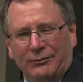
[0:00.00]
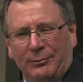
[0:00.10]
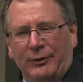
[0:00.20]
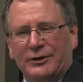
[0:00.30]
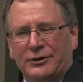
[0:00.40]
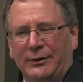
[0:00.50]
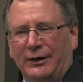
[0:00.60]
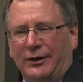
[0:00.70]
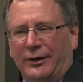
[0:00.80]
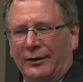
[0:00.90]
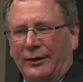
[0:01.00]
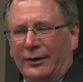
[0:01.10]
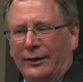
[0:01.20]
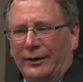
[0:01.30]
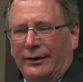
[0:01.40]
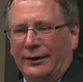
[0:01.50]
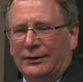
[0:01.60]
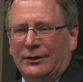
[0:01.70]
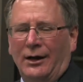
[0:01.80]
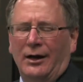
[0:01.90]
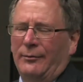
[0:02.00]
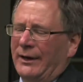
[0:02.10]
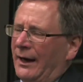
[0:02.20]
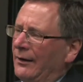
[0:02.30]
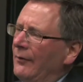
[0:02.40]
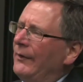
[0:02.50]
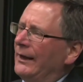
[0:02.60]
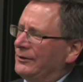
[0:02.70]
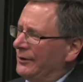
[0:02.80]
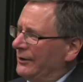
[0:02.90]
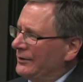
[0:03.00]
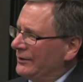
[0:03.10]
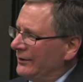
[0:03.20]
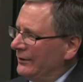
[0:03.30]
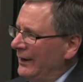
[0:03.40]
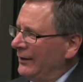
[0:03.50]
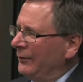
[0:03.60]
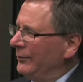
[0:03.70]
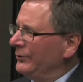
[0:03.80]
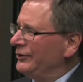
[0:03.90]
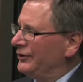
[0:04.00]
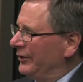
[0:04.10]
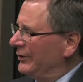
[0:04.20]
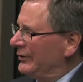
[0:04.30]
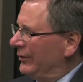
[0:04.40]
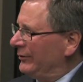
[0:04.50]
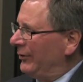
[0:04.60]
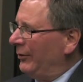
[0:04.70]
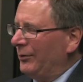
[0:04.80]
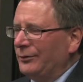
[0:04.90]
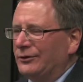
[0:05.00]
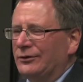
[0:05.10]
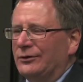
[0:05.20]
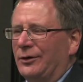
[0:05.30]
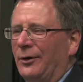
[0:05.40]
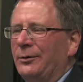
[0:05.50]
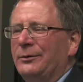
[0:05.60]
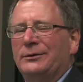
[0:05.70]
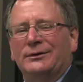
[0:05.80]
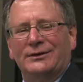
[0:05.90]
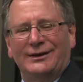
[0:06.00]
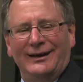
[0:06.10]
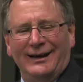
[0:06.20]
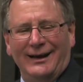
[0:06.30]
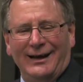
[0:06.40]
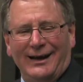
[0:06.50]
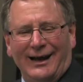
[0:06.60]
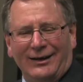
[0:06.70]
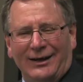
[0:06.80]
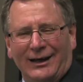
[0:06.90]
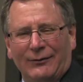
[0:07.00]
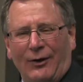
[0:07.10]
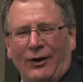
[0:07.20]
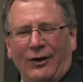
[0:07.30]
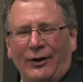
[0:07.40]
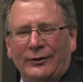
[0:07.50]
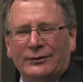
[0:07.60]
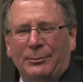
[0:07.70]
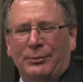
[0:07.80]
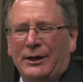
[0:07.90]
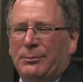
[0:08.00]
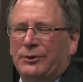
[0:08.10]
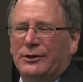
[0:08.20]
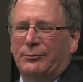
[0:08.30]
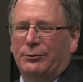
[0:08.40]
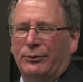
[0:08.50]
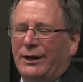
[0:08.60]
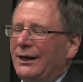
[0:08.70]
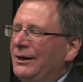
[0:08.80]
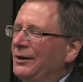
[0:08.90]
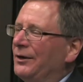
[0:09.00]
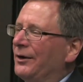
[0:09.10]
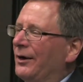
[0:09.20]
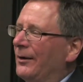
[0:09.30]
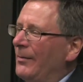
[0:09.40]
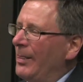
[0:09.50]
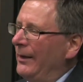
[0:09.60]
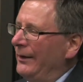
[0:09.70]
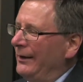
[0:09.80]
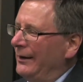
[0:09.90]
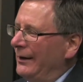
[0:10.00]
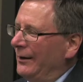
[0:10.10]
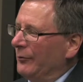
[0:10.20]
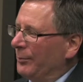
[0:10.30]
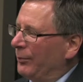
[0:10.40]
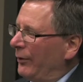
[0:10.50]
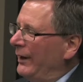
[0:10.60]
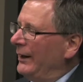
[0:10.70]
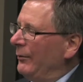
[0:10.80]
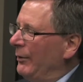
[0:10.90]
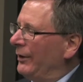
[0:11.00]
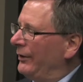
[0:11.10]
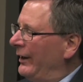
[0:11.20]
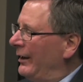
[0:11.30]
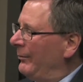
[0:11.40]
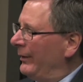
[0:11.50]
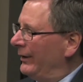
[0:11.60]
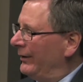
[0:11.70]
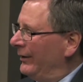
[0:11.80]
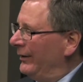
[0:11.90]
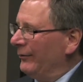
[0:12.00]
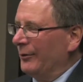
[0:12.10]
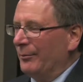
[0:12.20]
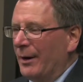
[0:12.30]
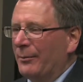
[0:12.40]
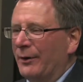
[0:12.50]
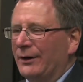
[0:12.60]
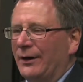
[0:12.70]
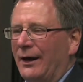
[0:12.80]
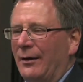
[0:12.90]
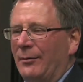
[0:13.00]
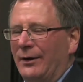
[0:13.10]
What brings you in here? He said, oh, man, I love that church. That old church, those old stones. I think of all the people that have prayed here, and we're praying with them and remembering them.